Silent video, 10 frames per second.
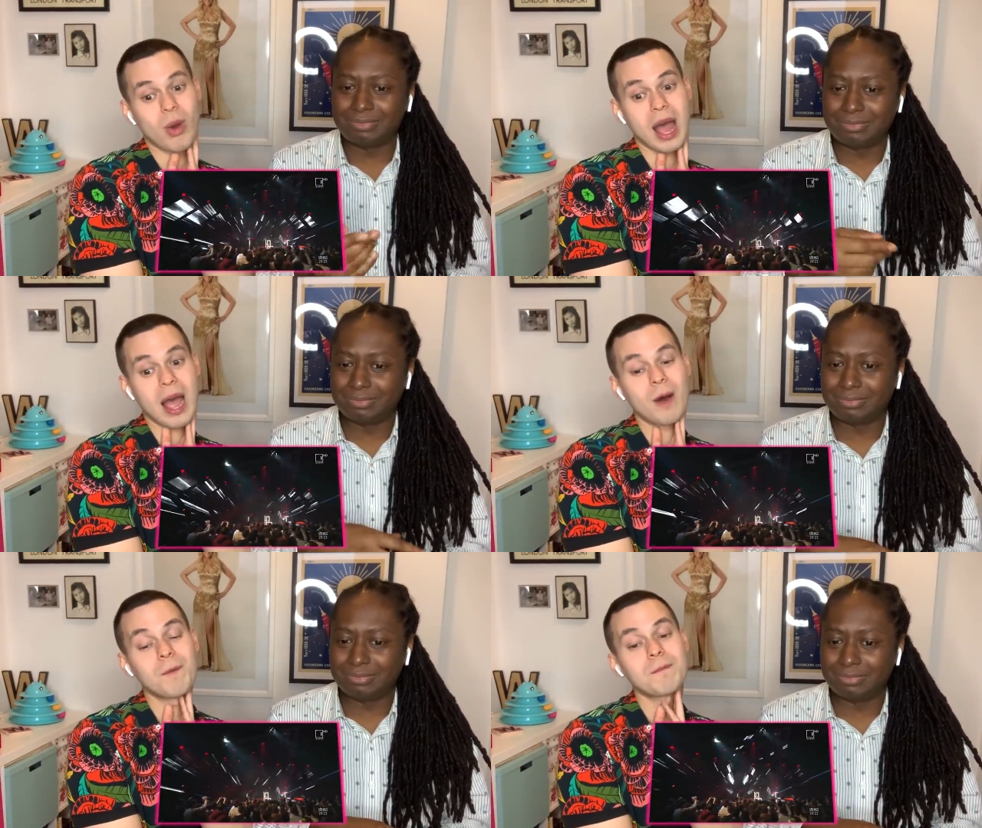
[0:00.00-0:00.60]

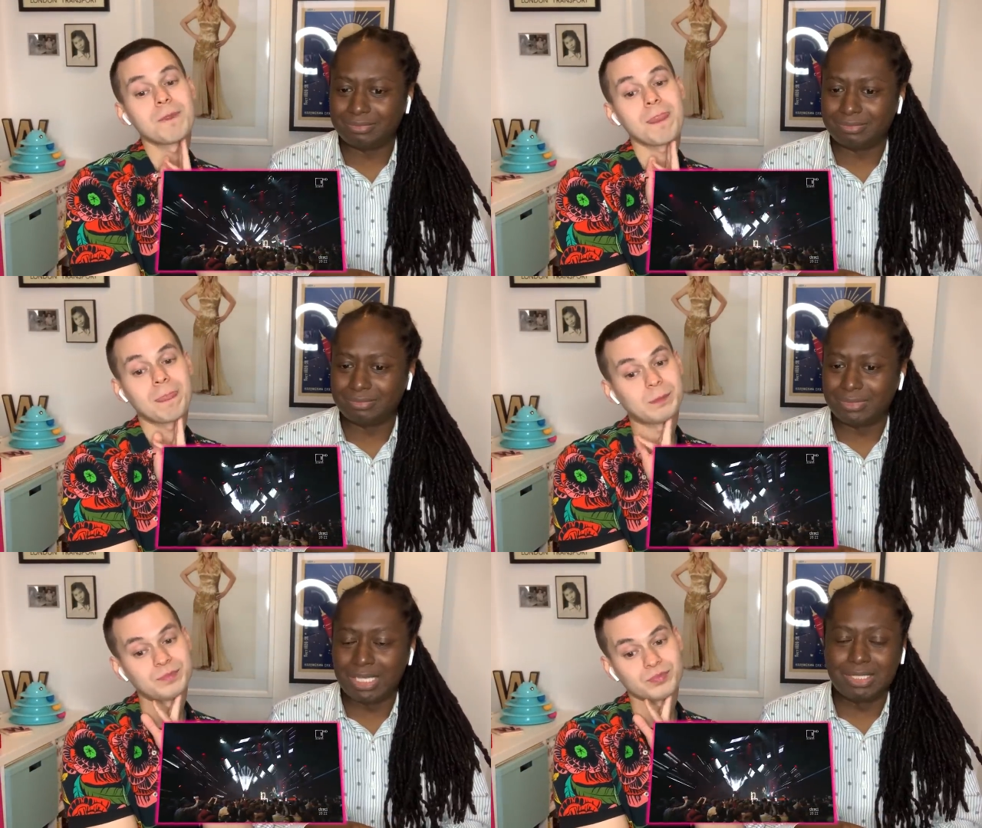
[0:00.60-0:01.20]
Speaker 1: Wow.
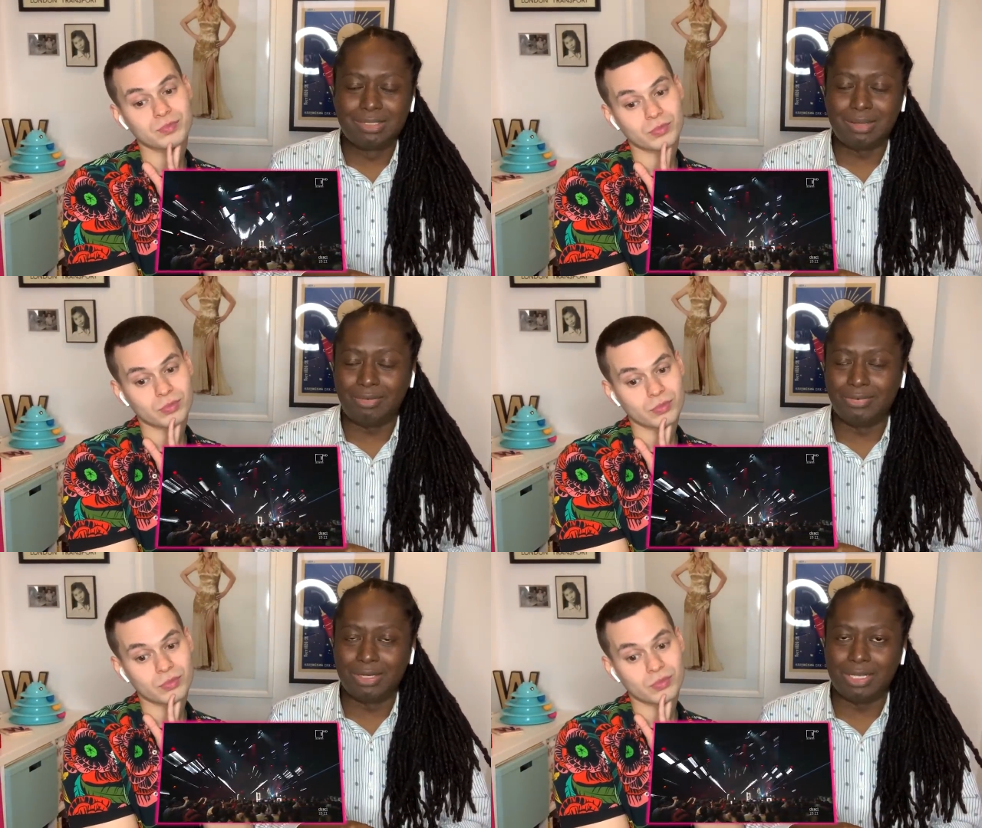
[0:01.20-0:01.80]
It's
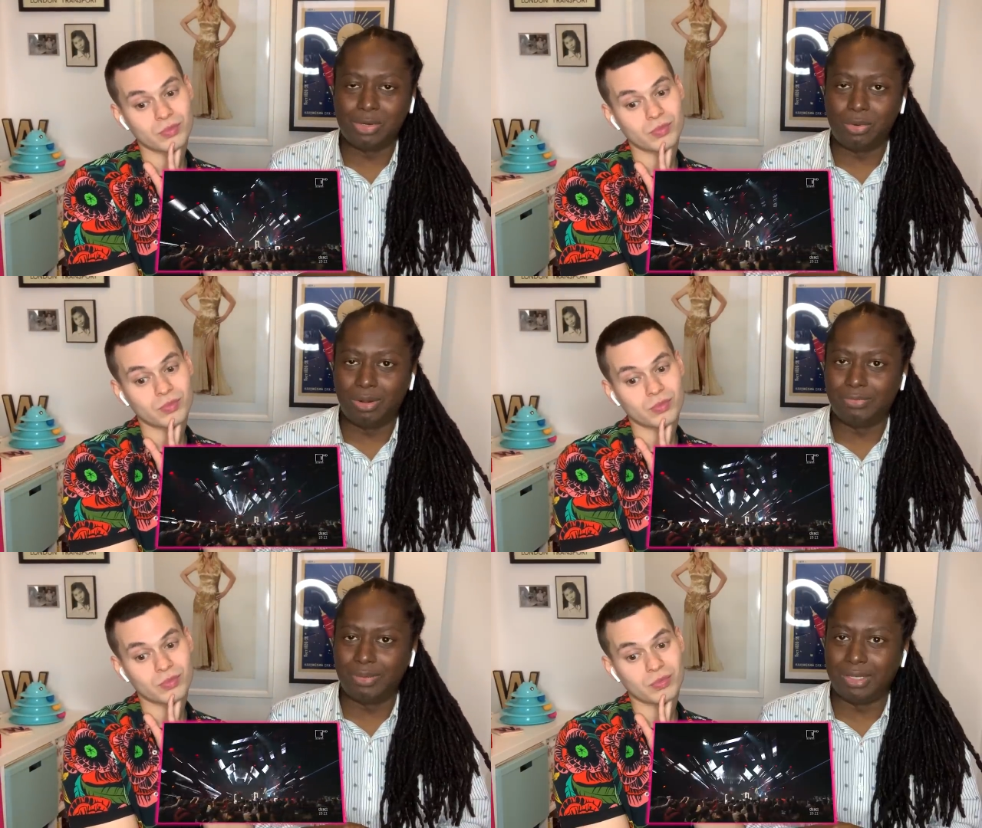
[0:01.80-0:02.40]
definitely a
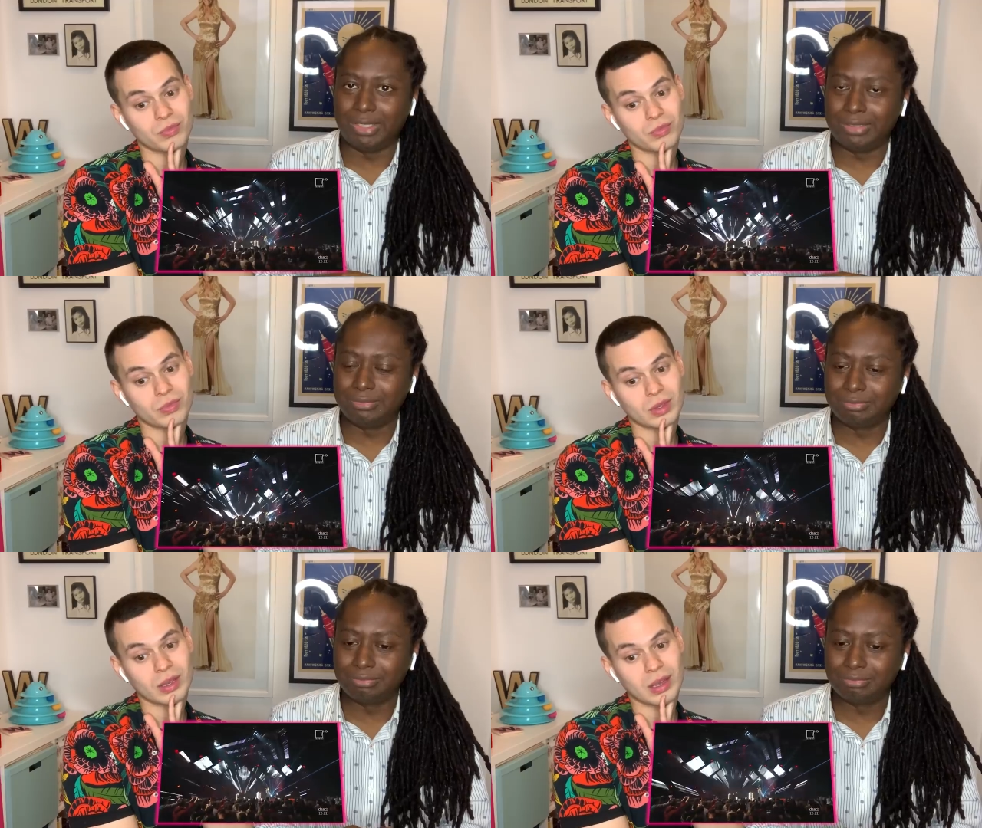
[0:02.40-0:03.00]
qualifier.
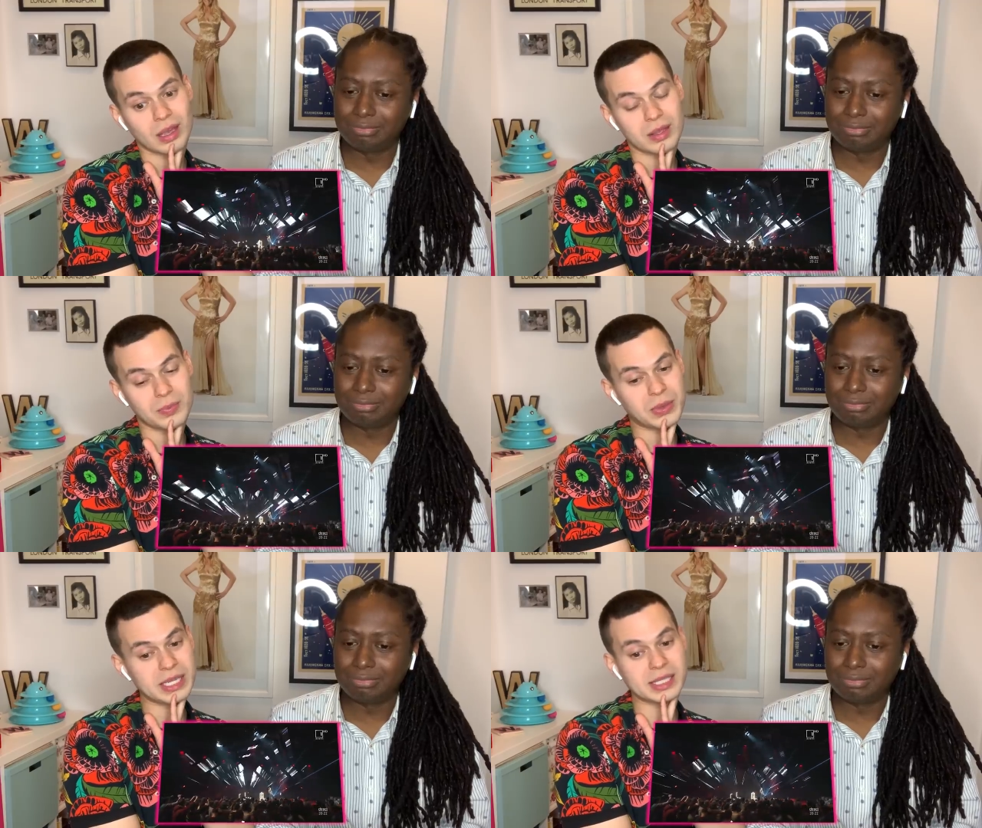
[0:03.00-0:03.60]

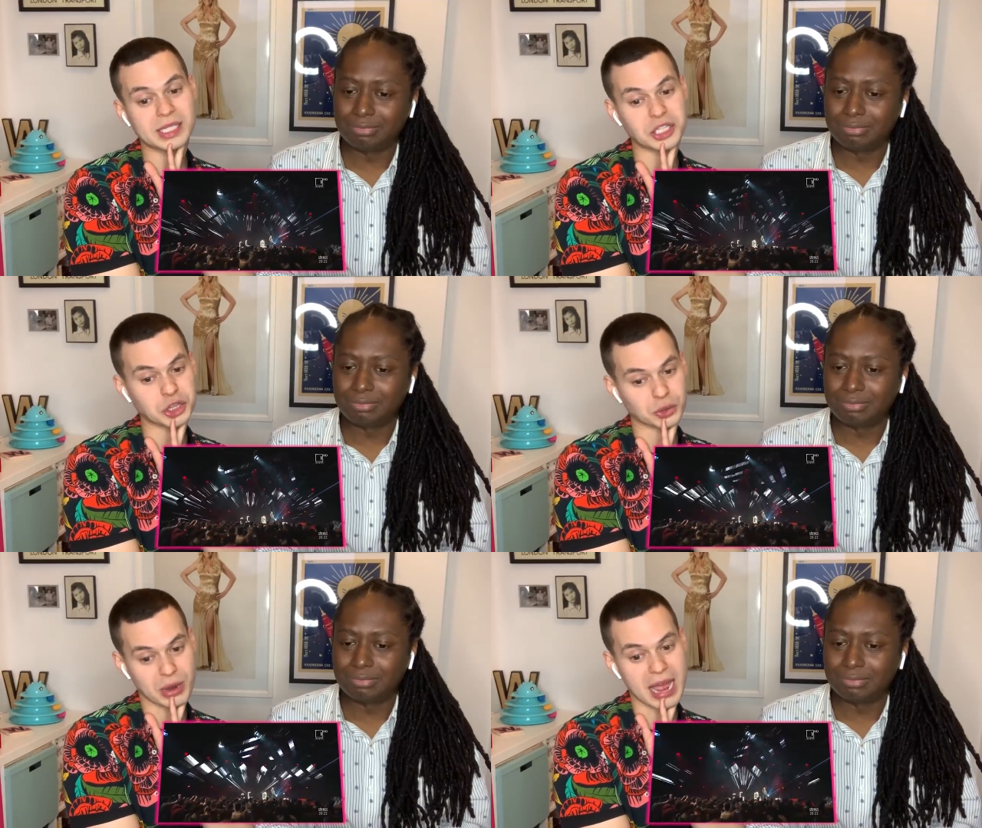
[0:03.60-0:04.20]
Speaker 2: This is
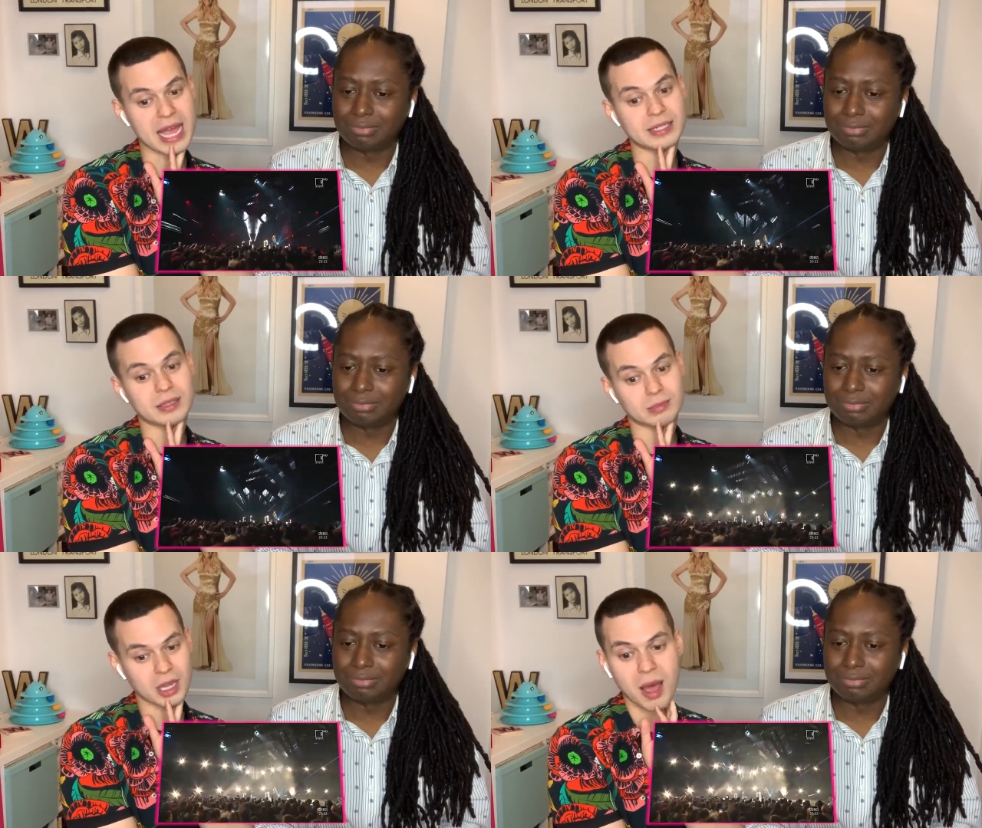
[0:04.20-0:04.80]
a threat,
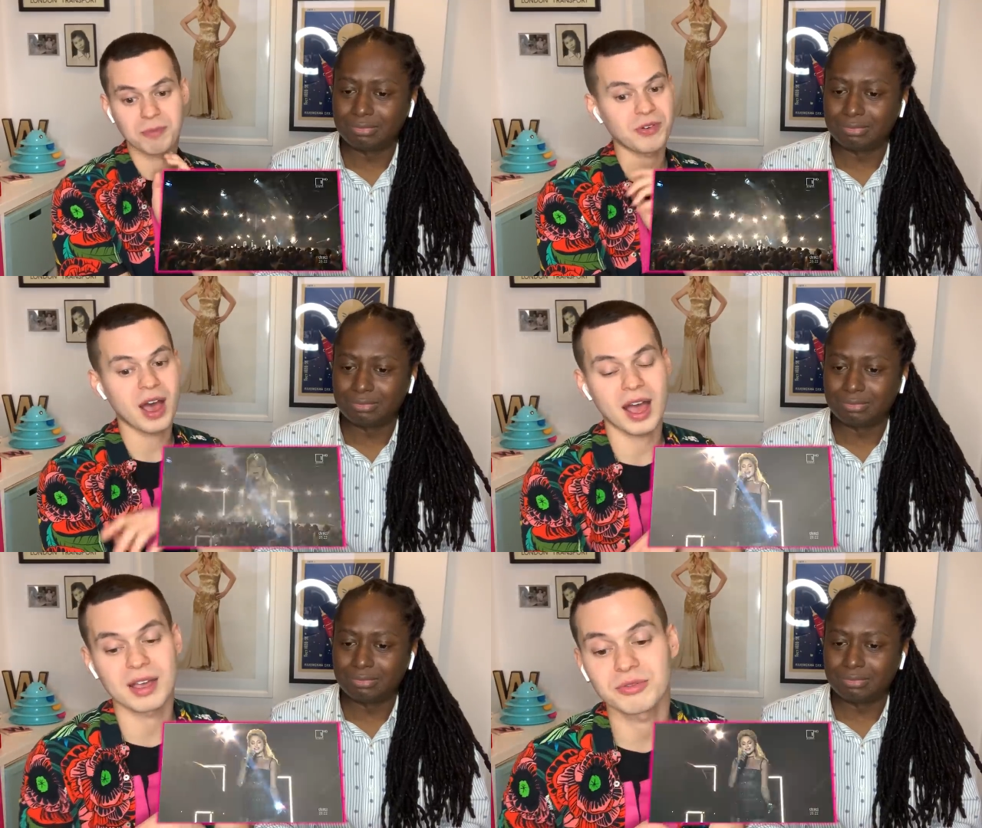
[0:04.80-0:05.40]
top
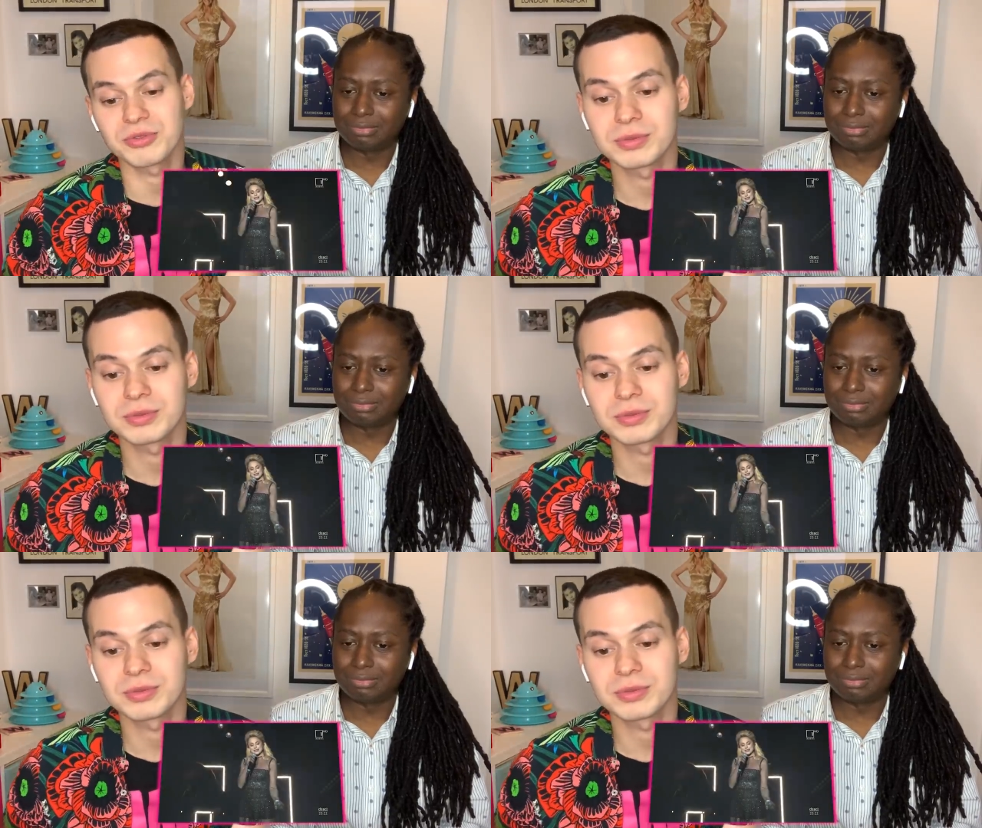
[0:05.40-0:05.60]
5.